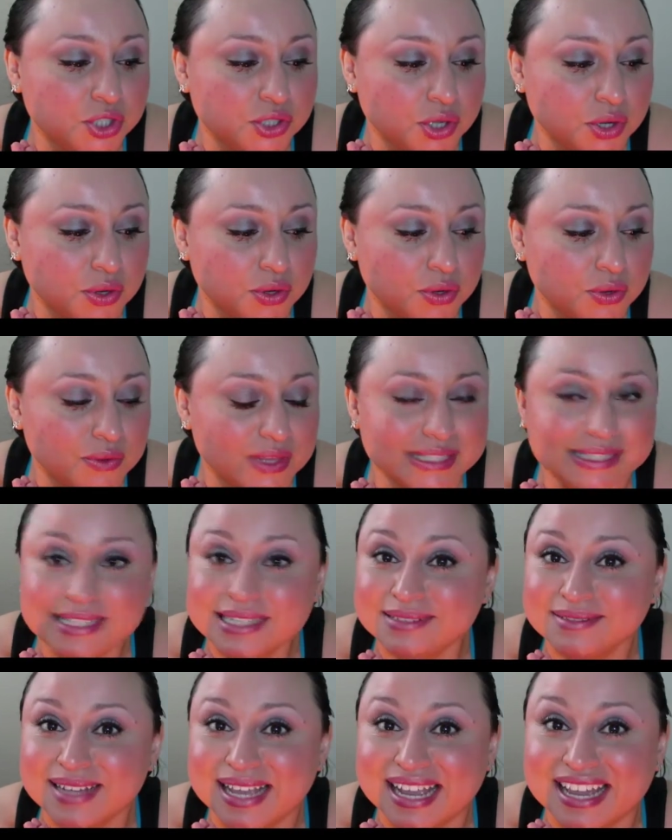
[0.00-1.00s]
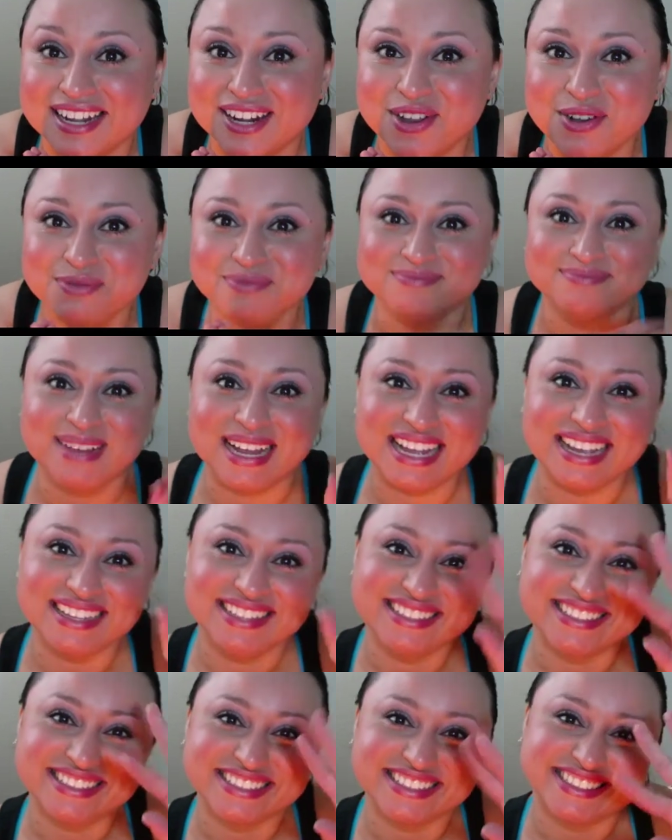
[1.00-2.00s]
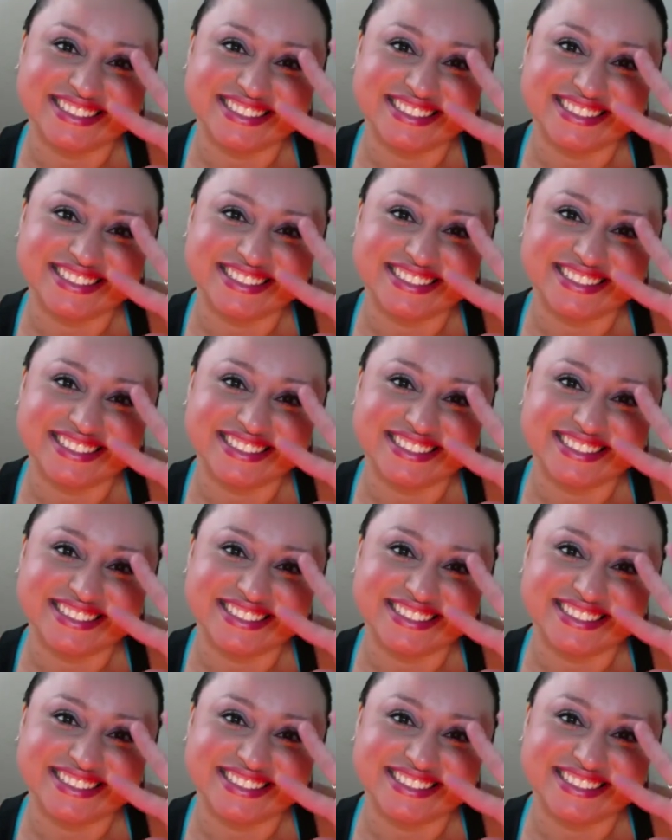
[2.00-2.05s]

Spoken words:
So that's it. I gotta go. Bye.